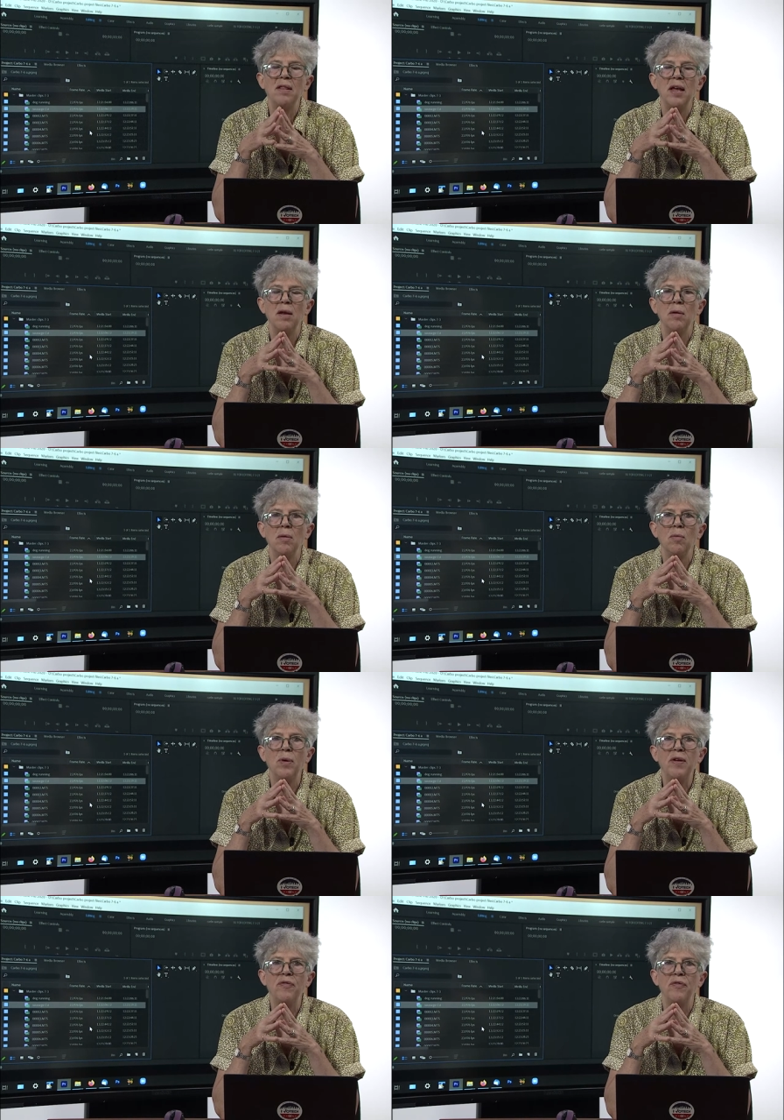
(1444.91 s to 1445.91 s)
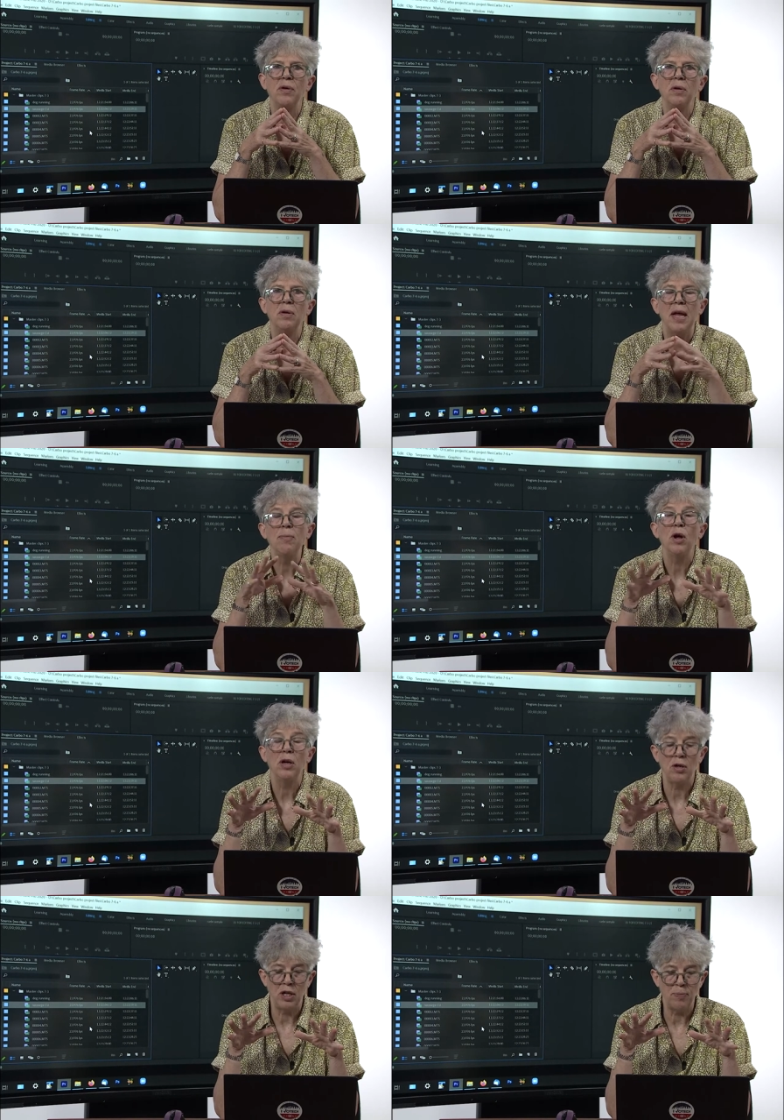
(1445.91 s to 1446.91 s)
that we've named all
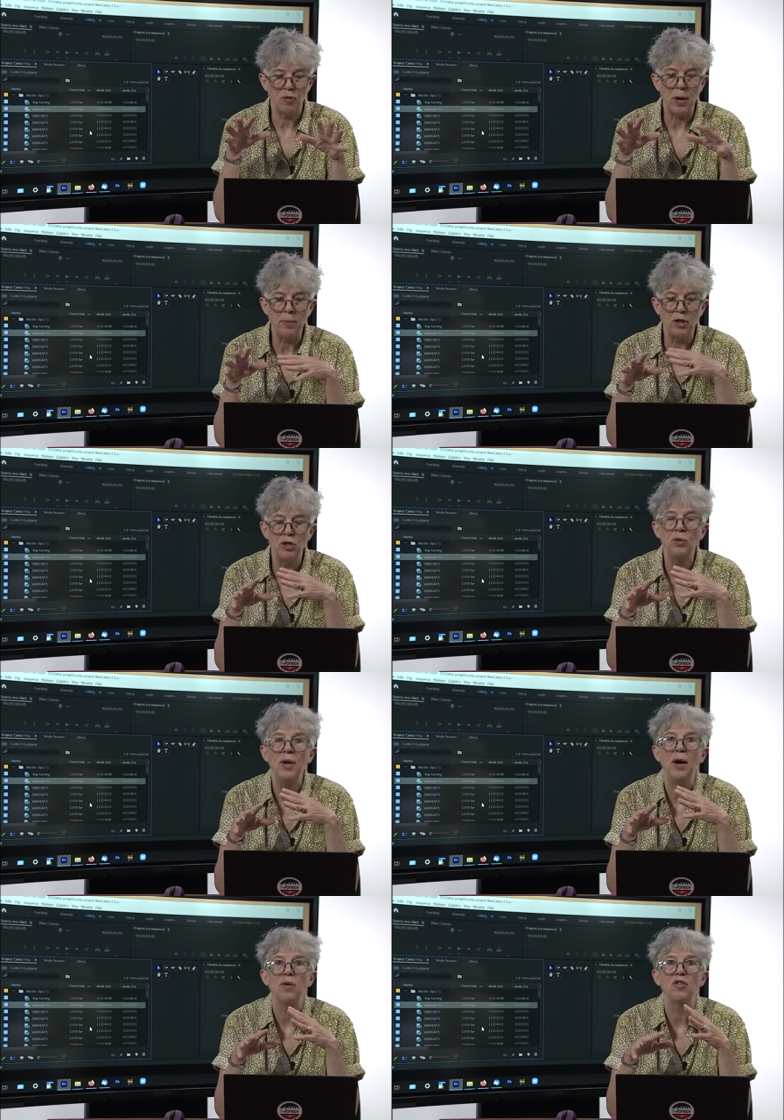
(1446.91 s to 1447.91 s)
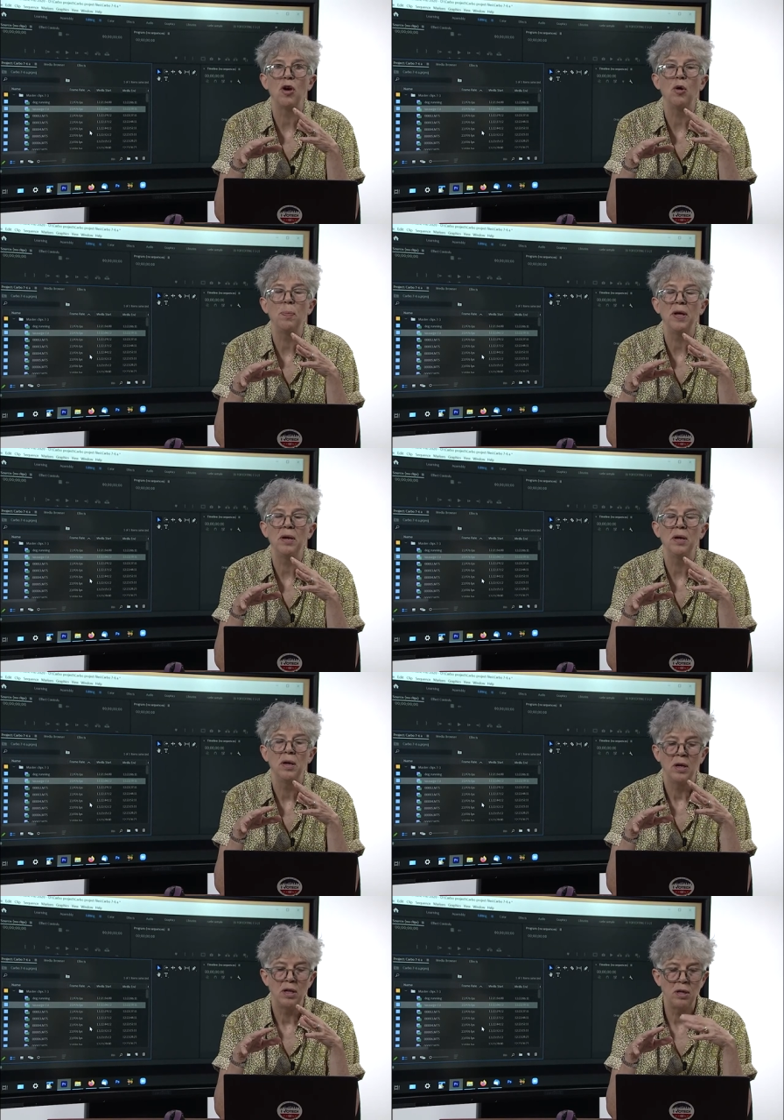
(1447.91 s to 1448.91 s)
our clips. What I'm going to do now is open
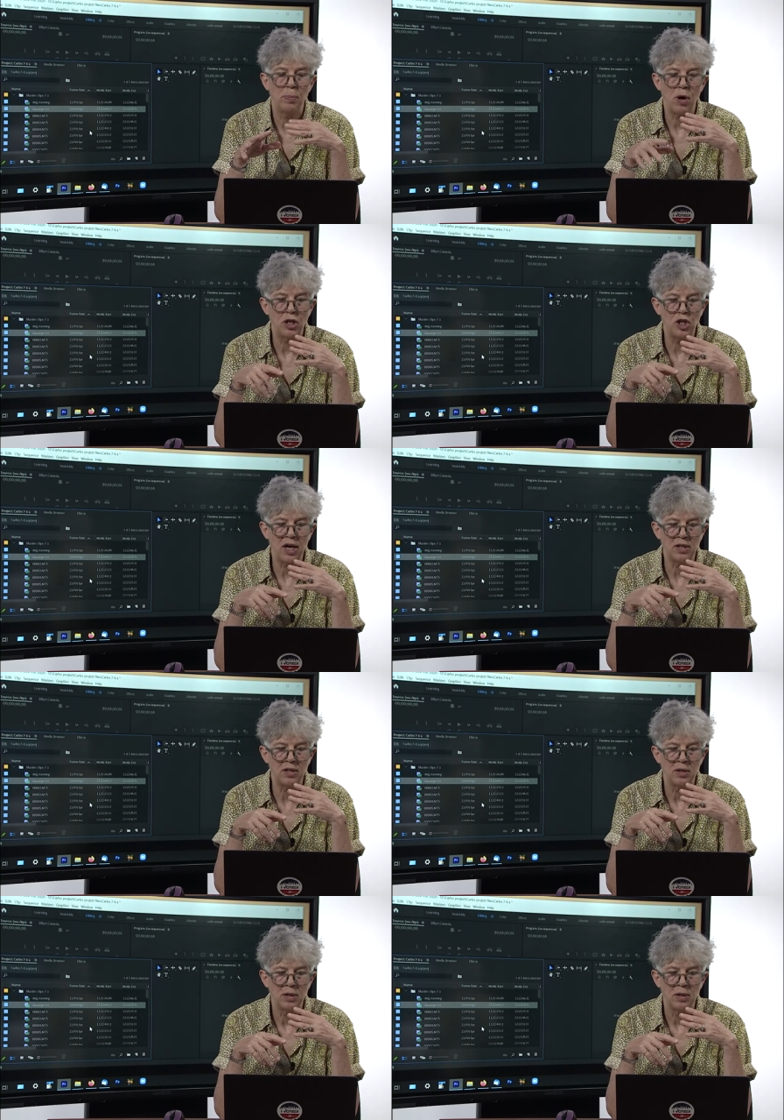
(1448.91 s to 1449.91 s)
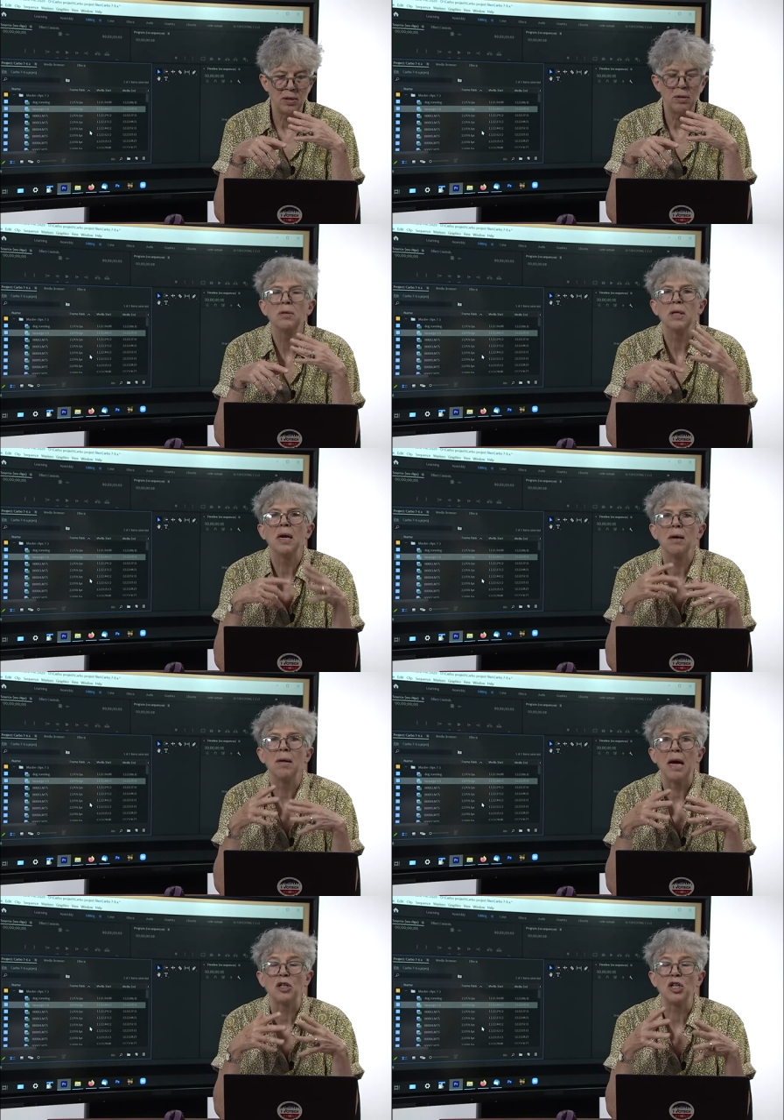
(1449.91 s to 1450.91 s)
the project that
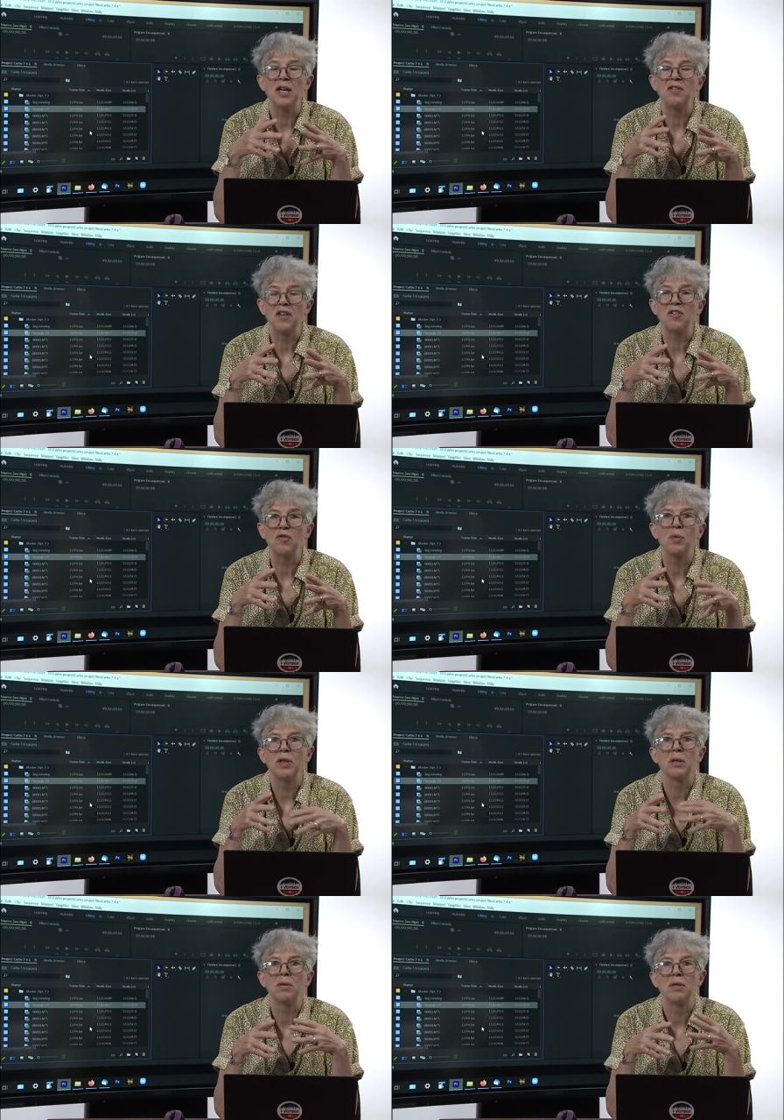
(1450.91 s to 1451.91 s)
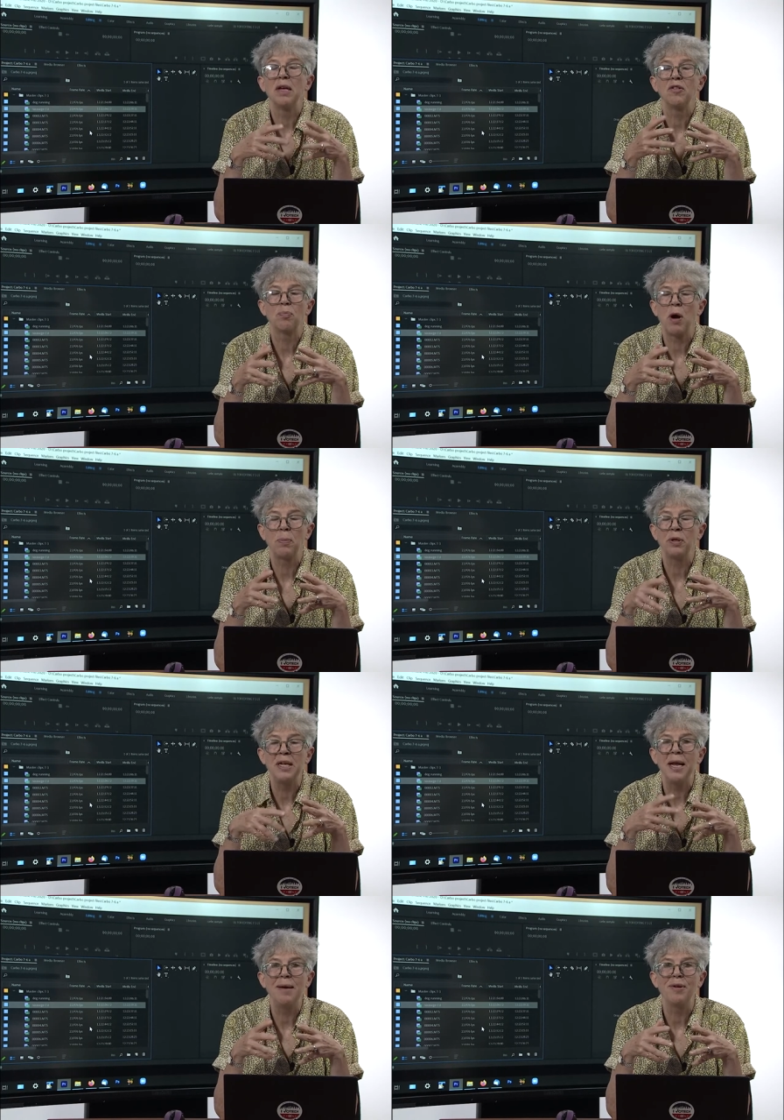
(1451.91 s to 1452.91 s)
actually exists with things
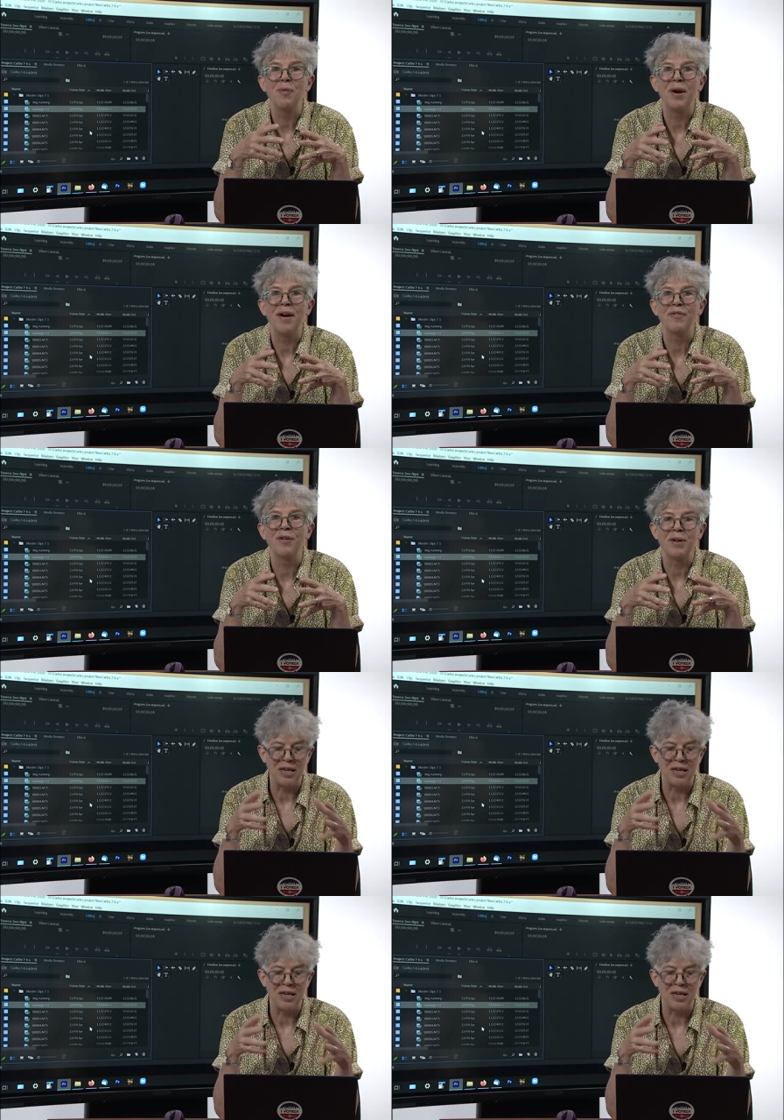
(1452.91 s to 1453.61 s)
properly named and whatever.